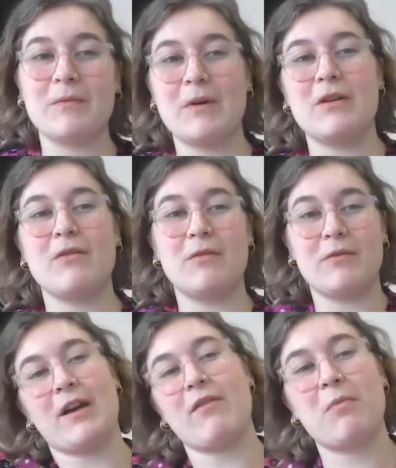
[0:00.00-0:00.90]
when you're
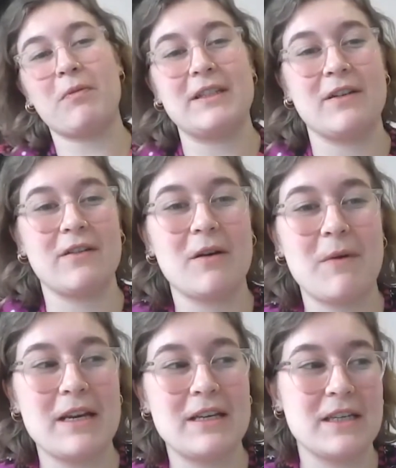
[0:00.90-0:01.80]
kind of operating on
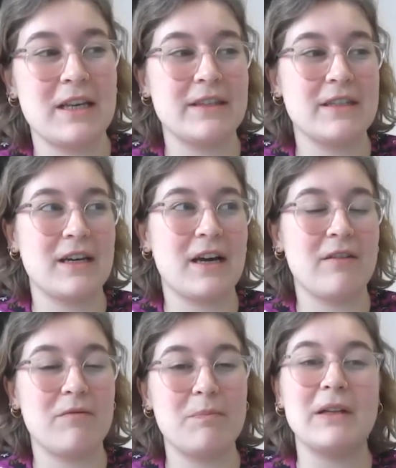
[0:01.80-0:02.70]
that way to
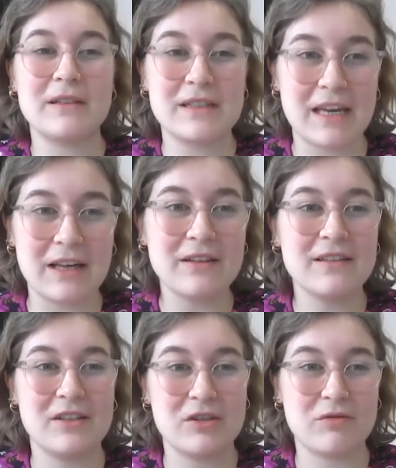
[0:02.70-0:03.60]
kind of build
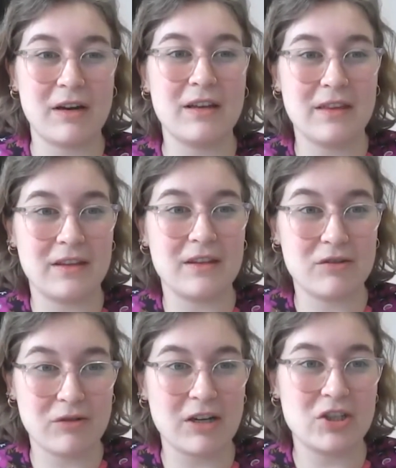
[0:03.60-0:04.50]
skills and strengthen the
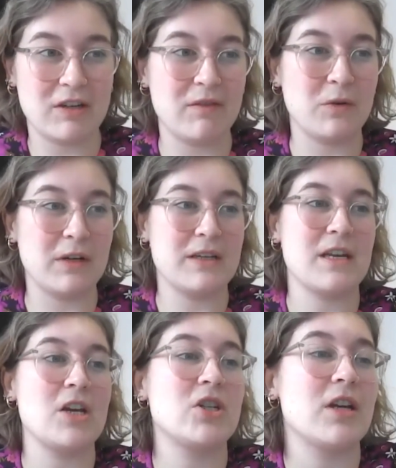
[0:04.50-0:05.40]
strategy of an
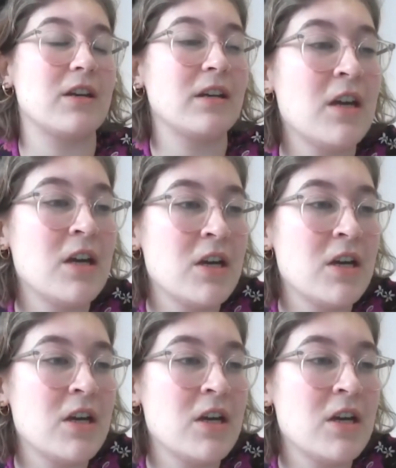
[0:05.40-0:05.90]
organization.